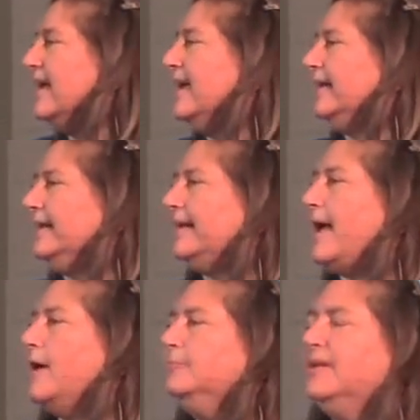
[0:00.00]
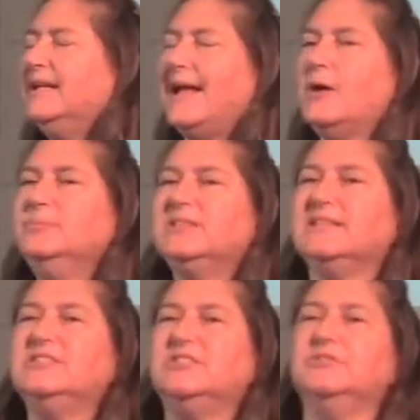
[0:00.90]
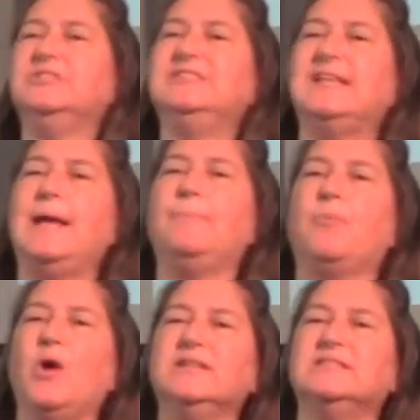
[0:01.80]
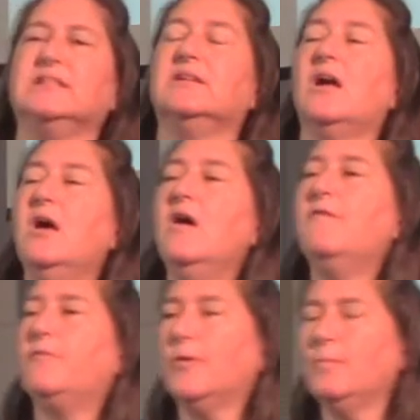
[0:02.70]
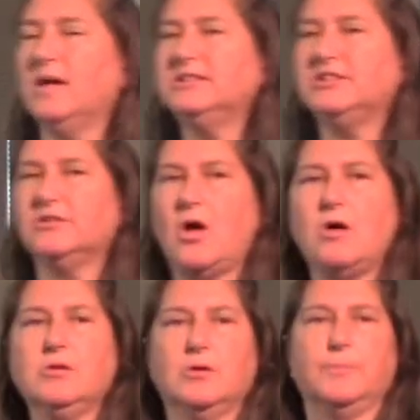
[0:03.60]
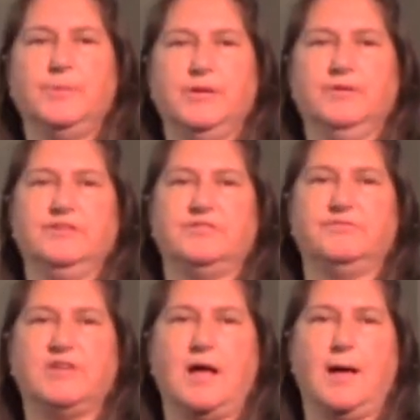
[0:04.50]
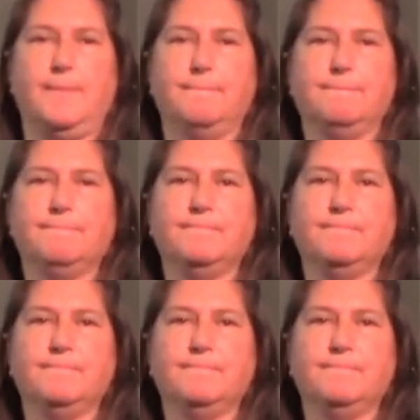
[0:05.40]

it, it, help, it helps us to stay present for much longer periods of time.